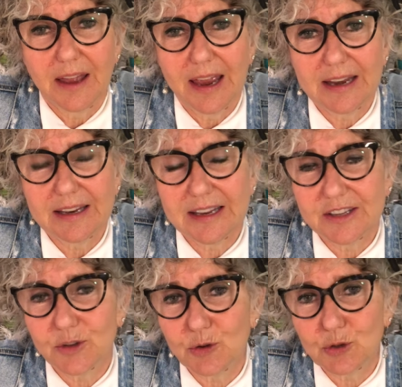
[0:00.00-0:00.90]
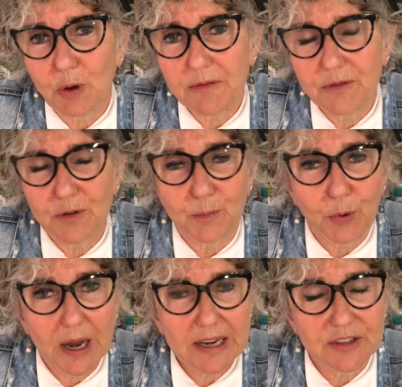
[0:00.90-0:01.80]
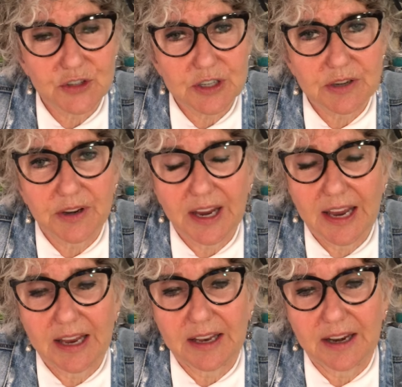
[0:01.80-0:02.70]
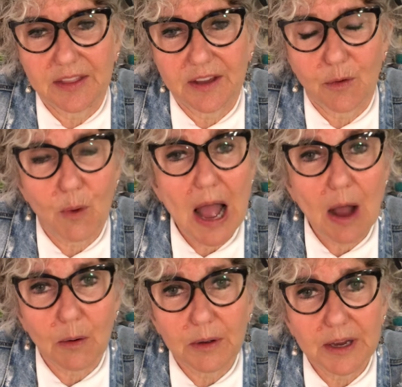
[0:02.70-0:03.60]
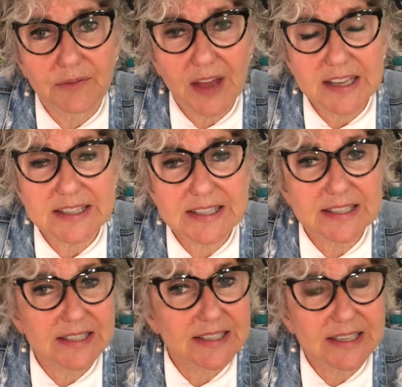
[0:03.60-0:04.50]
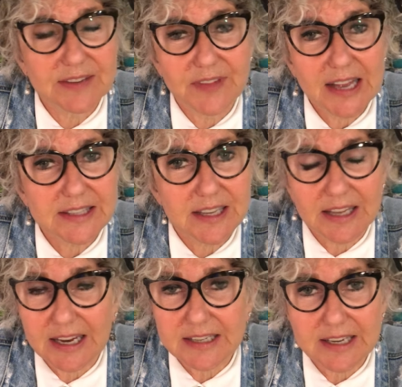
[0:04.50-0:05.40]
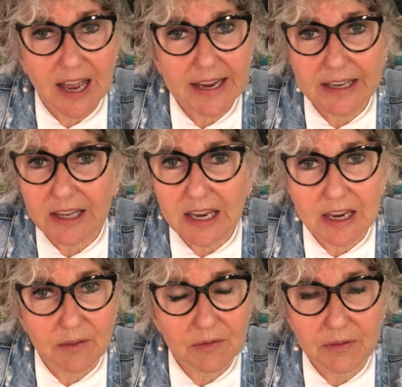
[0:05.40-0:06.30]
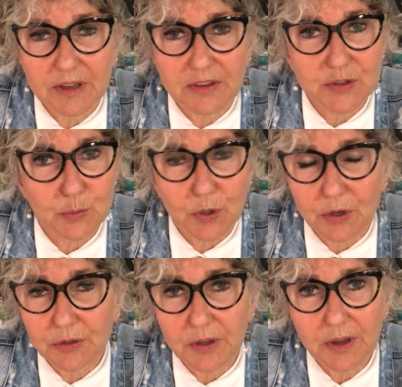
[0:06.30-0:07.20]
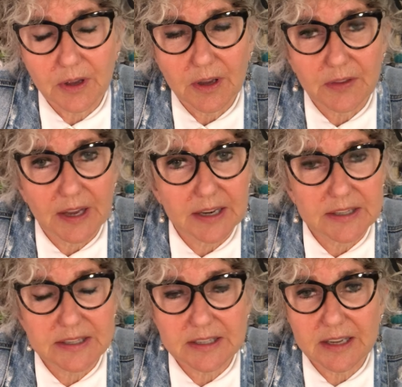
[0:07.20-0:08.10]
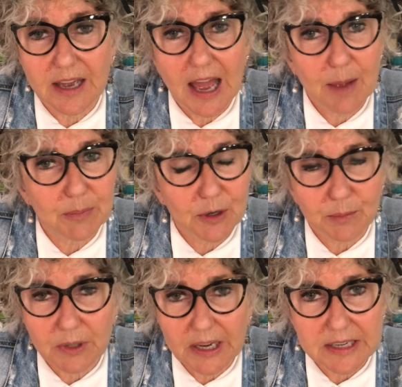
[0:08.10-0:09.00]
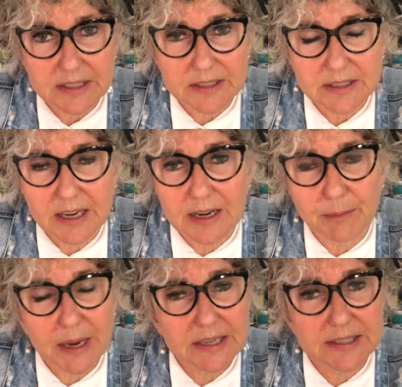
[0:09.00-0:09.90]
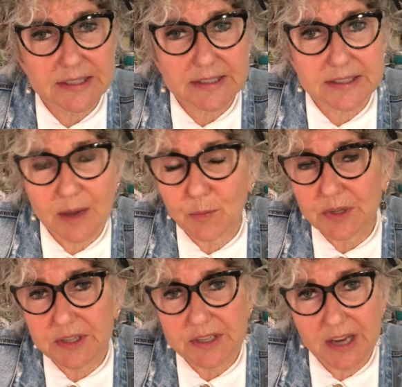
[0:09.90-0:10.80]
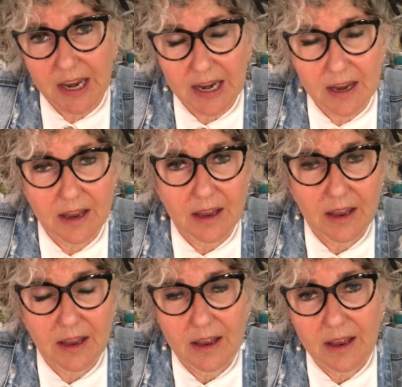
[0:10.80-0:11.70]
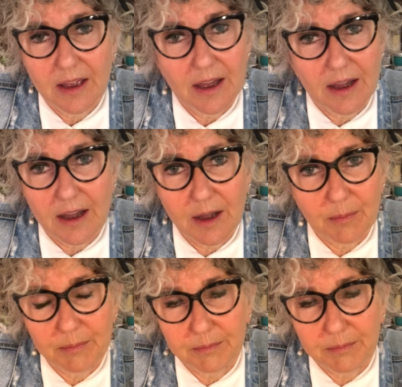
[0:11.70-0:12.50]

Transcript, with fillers: And it's so joyful and bright and cheery, and I thought, wow, if that's, if that's the legacy I can leave in this world, that it's a happier place, and it makes someone's day uh,